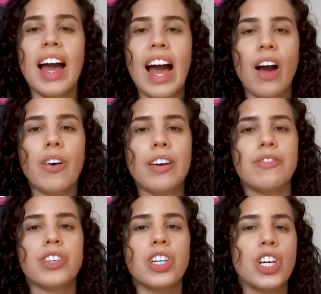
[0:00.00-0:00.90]

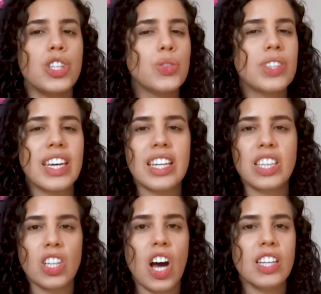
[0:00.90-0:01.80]
However, you
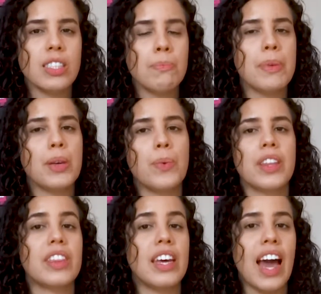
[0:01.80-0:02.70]
cannot be
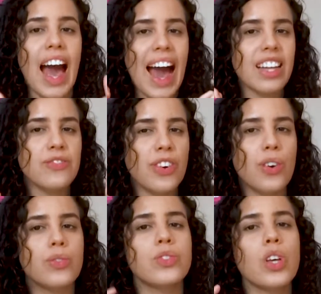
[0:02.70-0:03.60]
with the
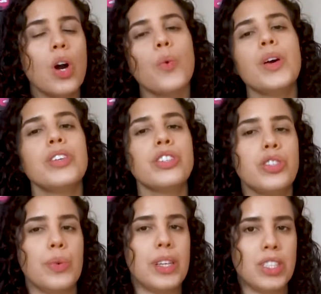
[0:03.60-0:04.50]
headphones when you're
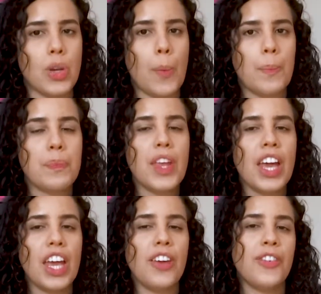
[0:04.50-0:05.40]
doing so,
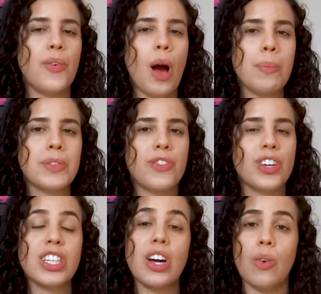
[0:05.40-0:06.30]
if you opt
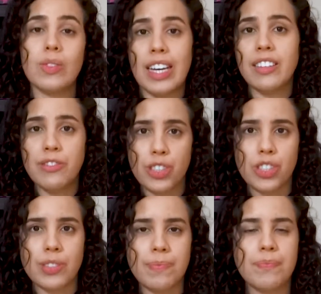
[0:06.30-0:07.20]
for the online
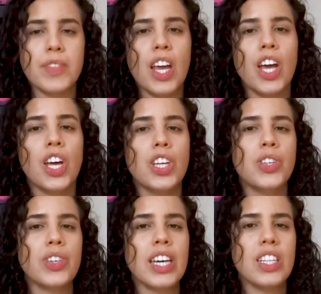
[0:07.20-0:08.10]
version.
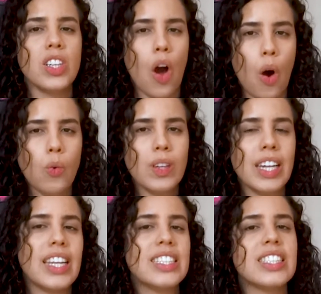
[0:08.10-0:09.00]
You can
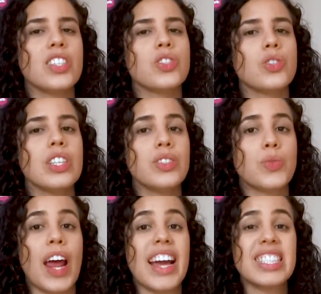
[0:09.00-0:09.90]
only listen to the
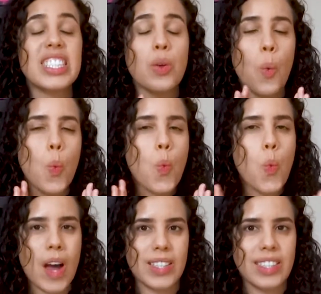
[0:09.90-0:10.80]
tracks
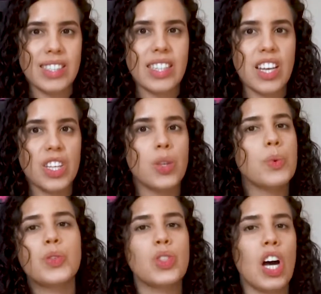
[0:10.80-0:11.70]
once. You
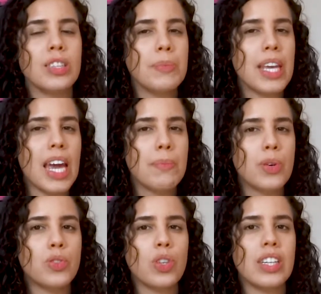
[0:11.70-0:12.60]
will not be
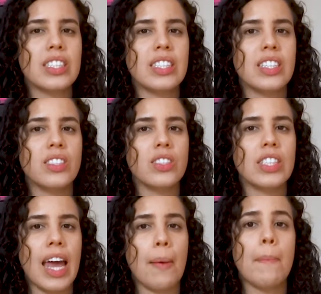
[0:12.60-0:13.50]
able to listen to
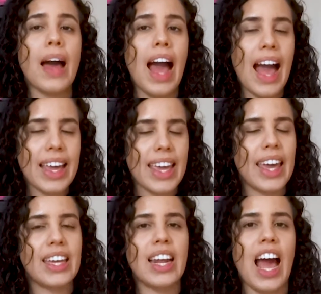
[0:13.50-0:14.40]
them
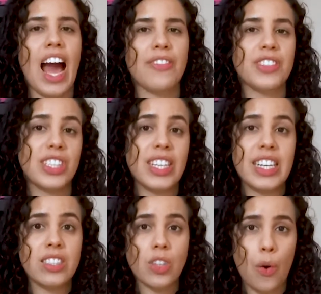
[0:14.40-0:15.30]
again after it
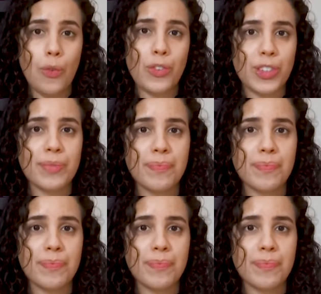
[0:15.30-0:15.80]
is over.